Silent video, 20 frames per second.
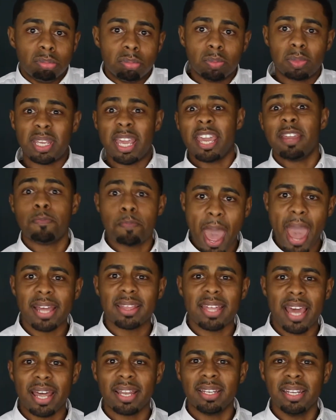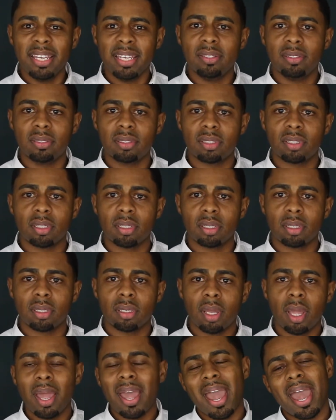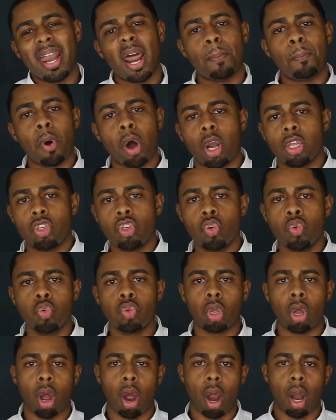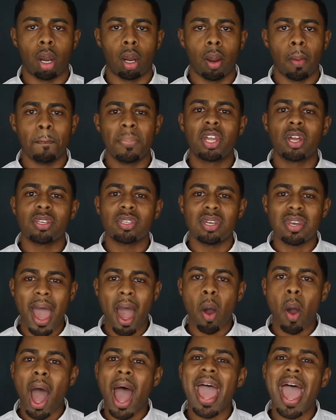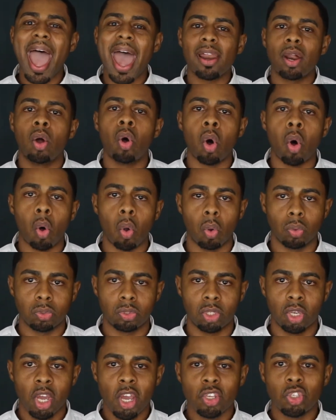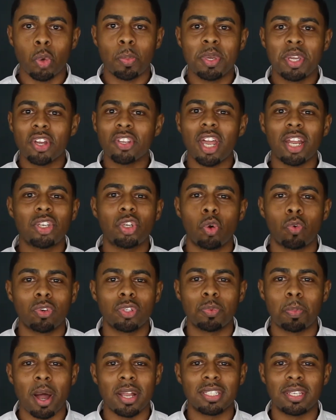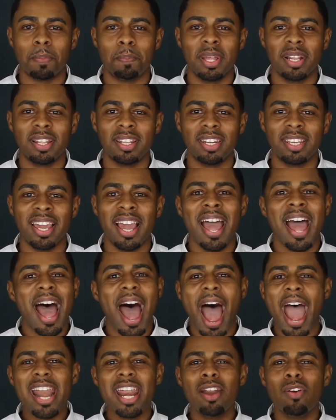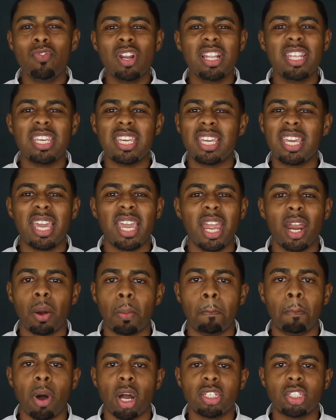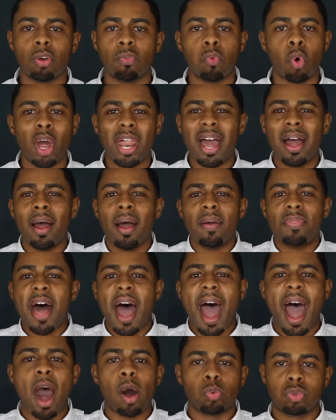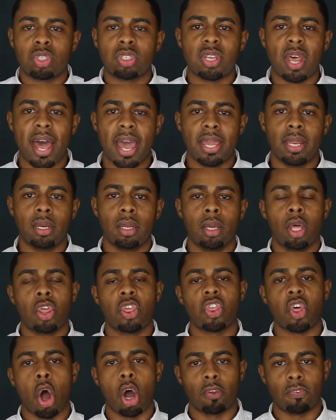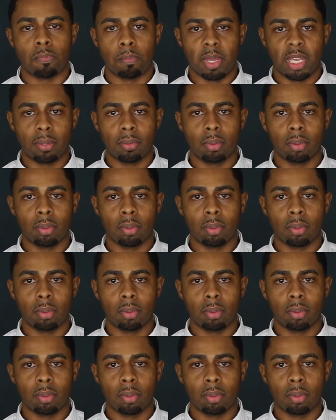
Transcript: gave back that lease and I bought a used car because now I had goals. So because I took responsibility, I didn't really care much of what the outside thought of me.